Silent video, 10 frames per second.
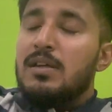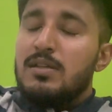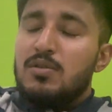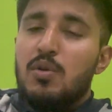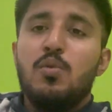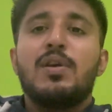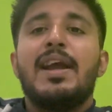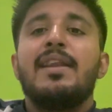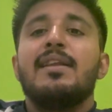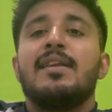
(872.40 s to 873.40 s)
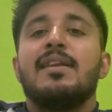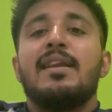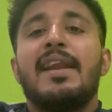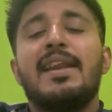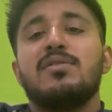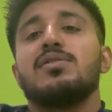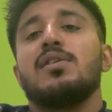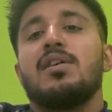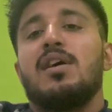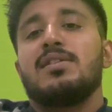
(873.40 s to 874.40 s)
So you can reduce
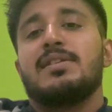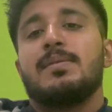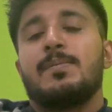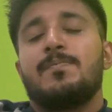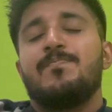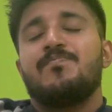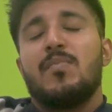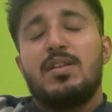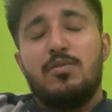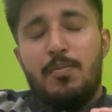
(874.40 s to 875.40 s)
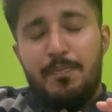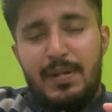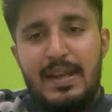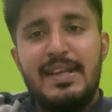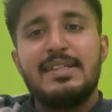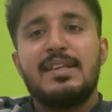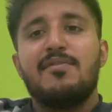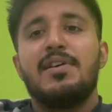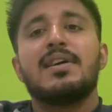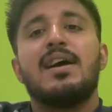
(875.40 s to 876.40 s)
your cost. So please
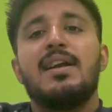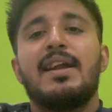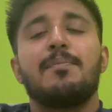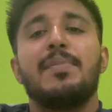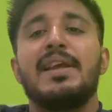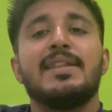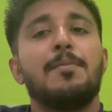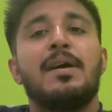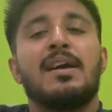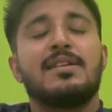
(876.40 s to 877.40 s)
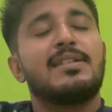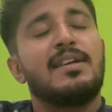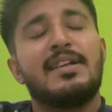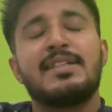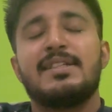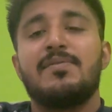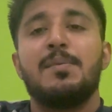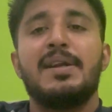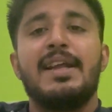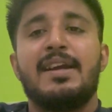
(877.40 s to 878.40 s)
work hard and bring the marks. Rest
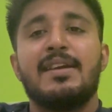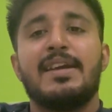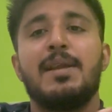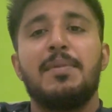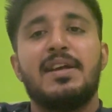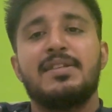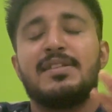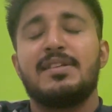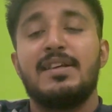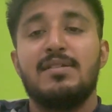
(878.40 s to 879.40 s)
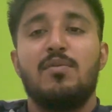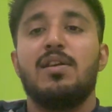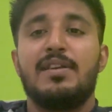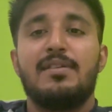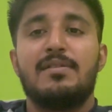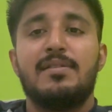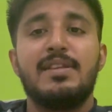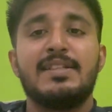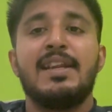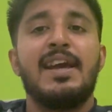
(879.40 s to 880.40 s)
will be taken care by us, is what
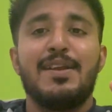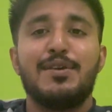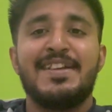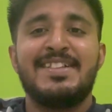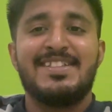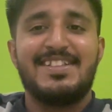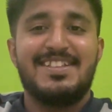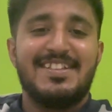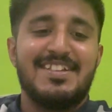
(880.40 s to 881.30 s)
the scenario tells.